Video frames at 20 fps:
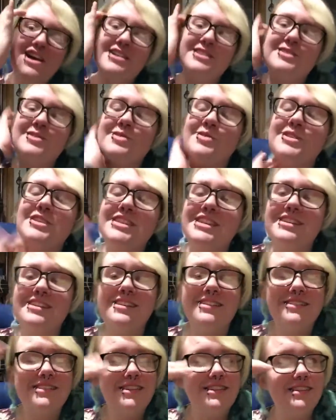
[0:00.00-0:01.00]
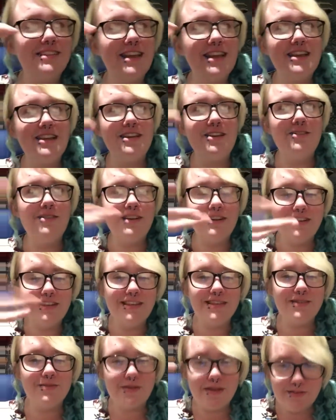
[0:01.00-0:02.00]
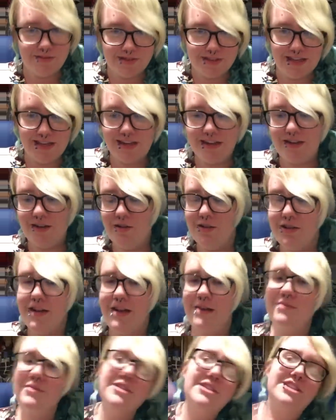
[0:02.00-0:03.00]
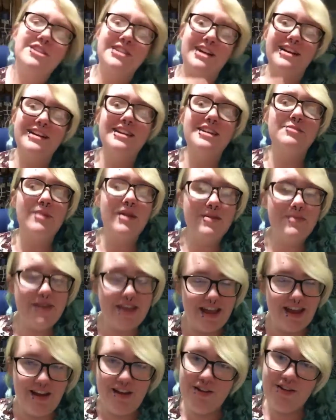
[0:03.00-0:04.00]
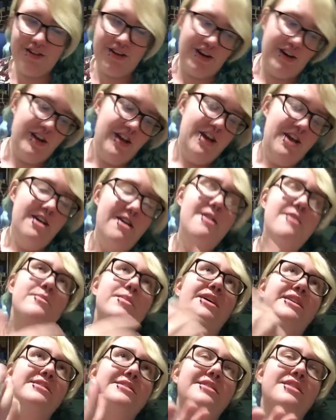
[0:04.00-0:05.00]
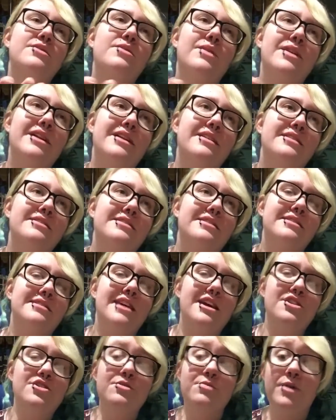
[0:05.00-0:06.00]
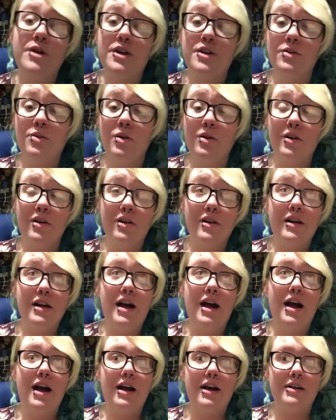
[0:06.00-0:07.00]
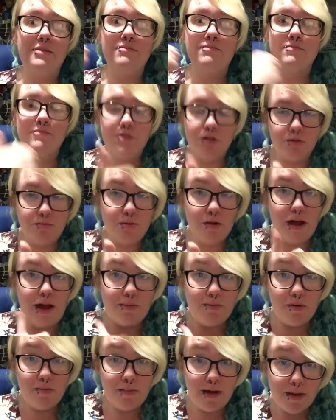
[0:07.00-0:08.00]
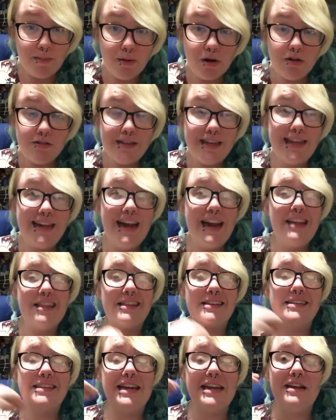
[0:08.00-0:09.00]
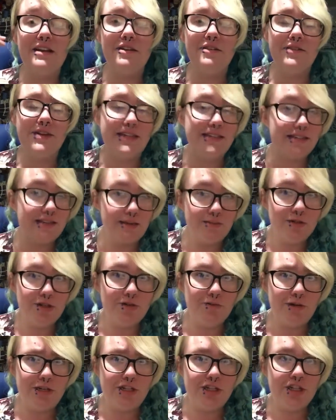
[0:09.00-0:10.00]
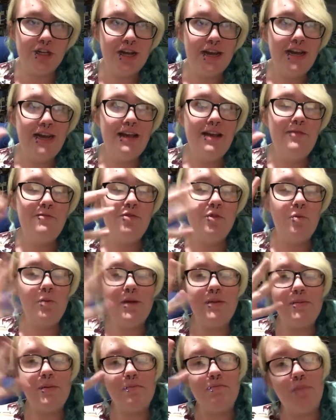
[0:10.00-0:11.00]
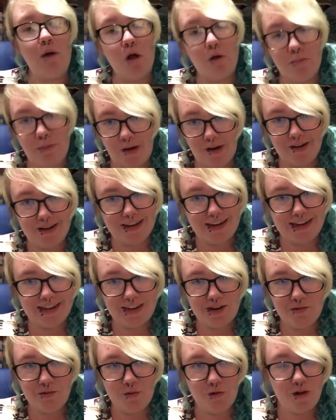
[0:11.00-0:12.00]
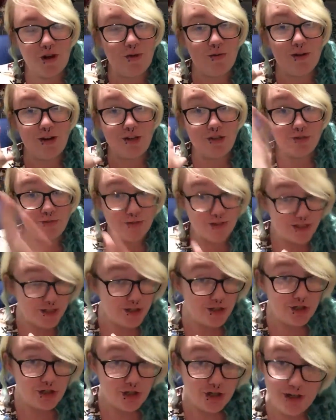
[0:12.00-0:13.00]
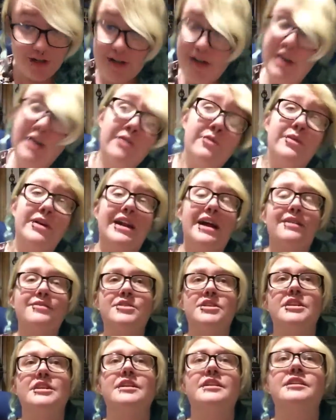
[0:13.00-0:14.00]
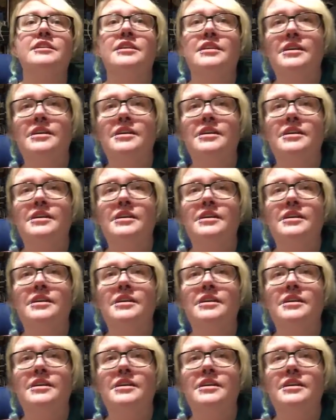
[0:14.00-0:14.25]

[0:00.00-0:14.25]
So she's like, go onto this website and go look up this Chinese baby calendar. Basically, what it is that you put your I put my birthday and the date of conception, which we've been ballparking it. We're not 100% sure. We'd have to